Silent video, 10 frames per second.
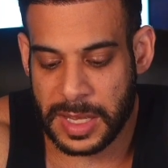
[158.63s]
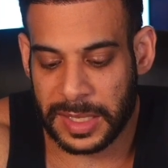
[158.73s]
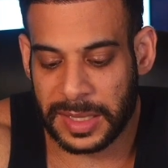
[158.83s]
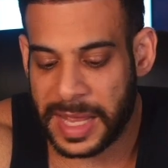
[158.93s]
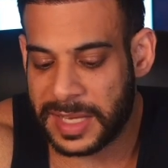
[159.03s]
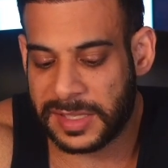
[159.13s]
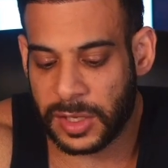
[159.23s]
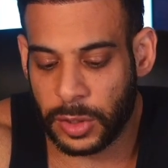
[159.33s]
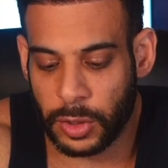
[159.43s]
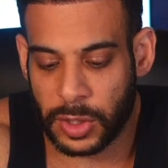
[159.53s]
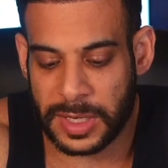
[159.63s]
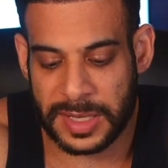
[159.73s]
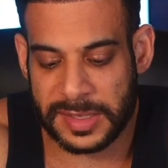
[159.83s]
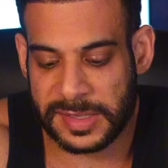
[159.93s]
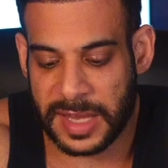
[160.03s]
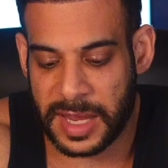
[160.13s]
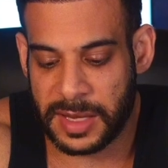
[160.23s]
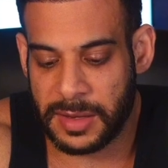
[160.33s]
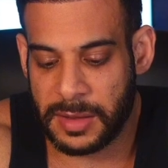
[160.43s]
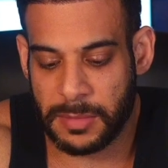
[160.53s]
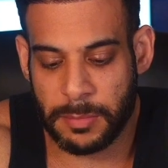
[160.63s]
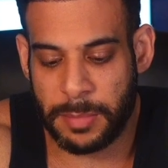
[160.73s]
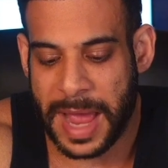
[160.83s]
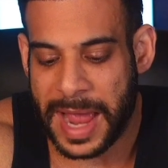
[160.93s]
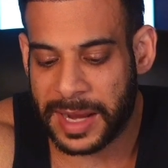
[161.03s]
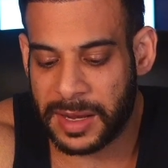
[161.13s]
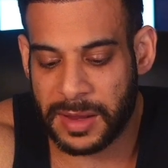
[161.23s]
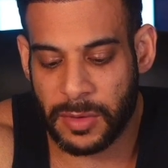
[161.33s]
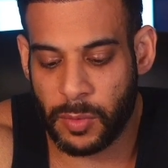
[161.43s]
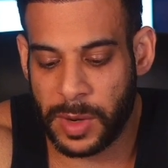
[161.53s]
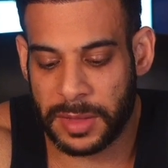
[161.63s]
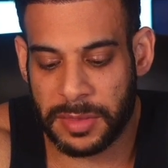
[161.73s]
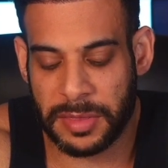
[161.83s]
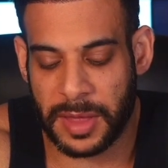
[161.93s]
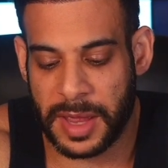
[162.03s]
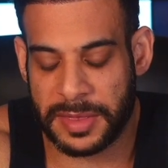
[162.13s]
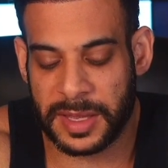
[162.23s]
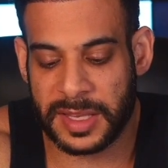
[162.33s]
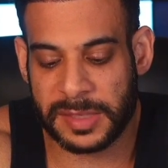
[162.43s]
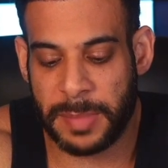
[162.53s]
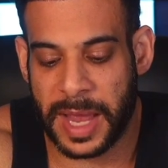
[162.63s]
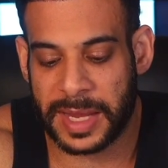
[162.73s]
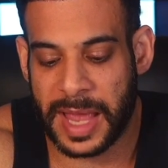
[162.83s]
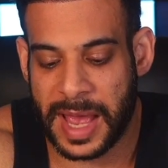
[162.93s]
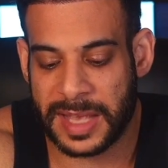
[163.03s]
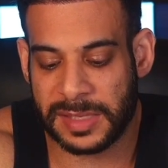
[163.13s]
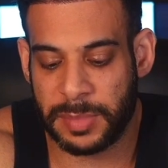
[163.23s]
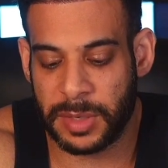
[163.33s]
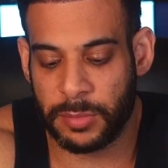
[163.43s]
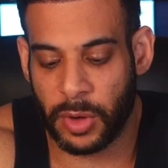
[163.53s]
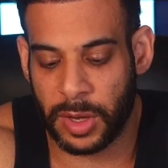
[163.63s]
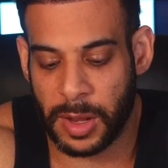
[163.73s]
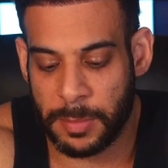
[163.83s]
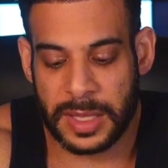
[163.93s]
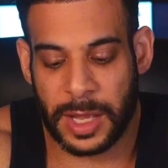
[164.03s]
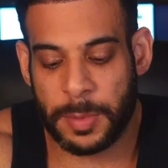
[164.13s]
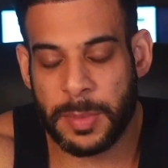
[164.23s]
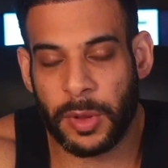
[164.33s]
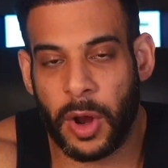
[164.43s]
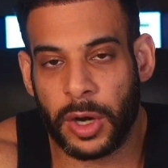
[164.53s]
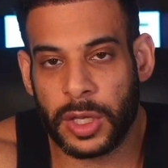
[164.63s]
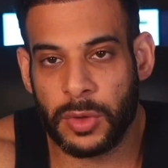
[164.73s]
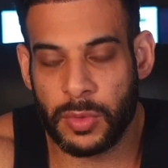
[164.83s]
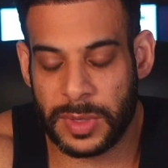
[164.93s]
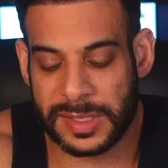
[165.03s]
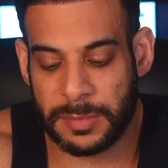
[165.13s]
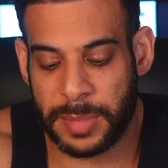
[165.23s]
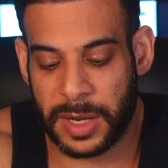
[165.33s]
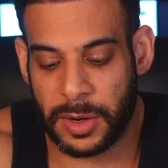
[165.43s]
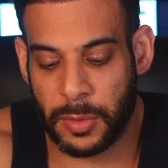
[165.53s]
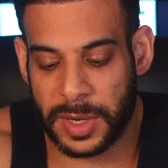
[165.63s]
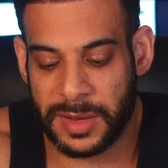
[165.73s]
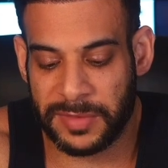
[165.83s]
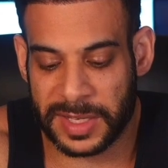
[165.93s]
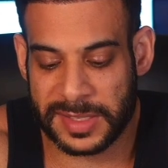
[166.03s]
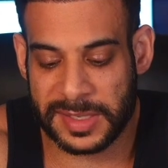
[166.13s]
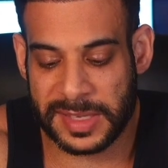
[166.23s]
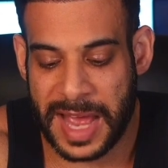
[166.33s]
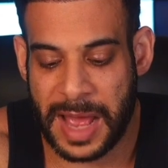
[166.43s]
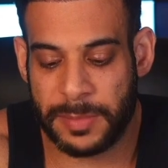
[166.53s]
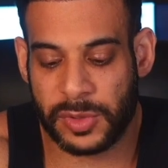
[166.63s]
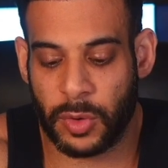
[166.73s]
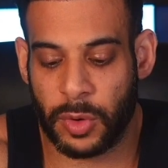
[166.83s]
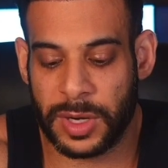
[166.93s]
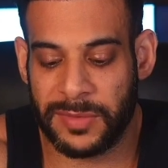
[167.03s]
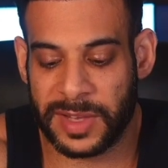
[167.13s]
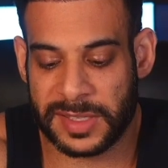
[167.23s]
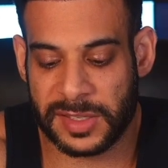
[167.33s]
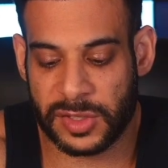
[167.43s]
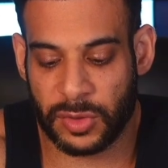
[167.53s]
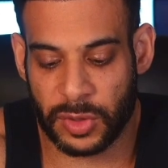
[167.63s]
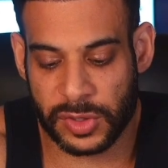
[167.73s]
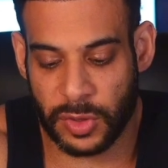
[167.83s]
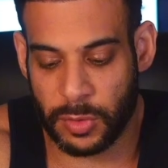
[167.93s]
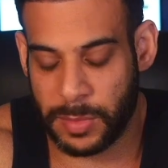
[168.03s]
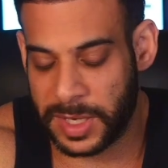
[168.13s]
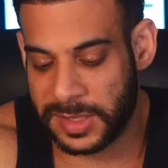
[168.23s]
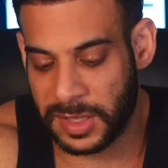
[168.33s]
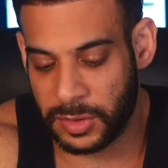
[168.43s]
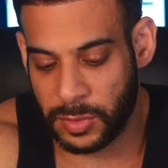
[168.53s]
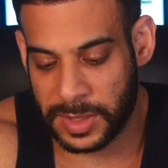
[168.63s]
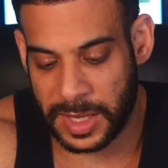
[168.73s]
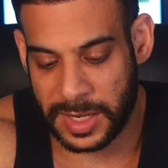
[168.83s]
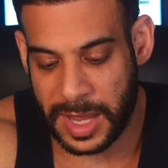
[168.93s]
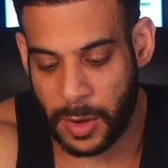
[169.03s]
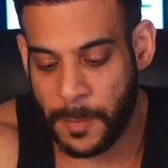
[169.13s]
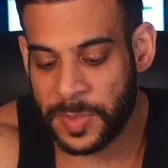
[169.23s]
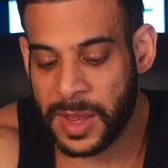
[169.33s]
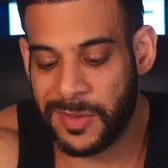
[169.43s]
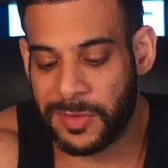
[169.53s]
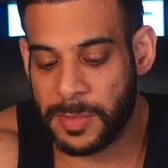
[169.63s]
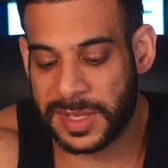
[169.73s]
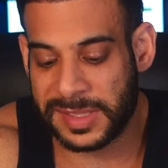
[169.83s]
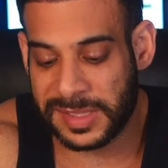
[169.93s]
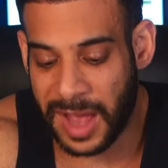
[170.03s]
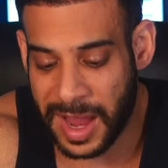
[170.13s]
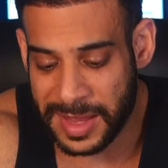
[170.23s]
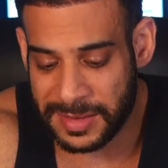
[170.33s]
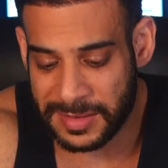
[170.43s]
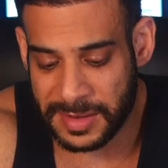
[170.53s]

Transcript: Legs look insane. Back width, I think his back has been brought up. Now people argue, is it better when he flexes his abs or he flexes his torso? But he's not doing that now. From the side,